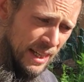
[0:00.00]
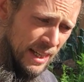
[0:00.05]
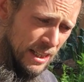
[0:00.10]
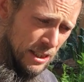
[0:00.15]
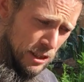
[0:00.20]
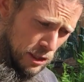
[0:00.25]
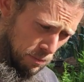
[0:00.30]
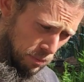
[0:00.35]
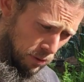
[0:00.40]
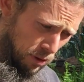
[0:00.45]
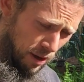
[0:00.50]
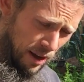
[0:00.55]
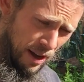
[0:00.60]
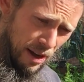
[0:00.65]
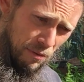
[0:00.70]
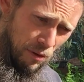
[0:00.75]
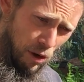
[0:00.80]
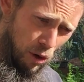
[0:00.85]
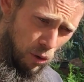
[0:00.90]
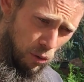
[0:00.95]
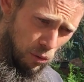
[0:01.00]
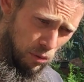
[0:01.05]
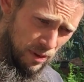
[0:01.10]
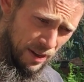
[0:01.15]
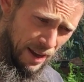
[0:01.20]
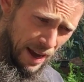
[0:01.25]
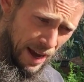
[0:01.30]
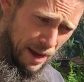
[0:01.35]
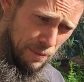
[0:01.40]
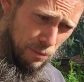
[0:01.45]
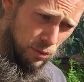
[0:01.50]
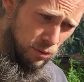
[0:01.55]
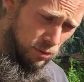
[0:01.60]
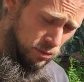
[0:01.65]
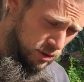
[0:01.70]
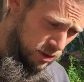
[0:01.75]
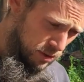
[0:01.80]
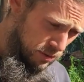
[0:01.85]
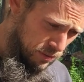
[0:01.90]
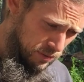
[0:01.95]
supply of old
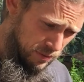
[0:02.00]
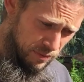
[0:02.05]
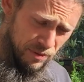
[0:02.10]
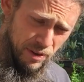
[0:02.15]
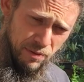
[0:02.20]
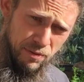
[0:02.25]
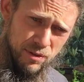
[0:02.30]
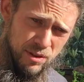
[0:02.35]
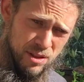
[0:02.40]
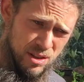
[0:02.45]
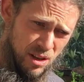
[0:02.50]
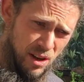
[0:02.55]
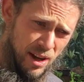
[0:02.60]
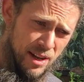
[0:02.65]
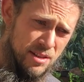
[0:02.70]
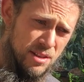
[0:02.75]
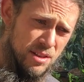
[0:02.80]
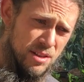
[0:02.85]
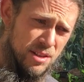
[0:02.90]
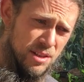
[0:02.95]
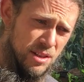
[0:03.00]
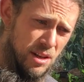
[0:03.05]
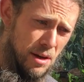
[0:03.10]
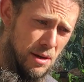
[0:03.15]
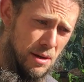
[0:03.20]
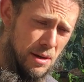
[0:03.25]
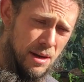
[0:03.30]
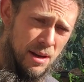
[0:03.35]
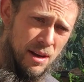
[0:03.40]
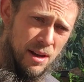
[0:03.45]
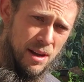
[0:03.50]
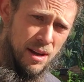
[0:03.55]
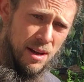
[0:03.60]
cables of different sizes so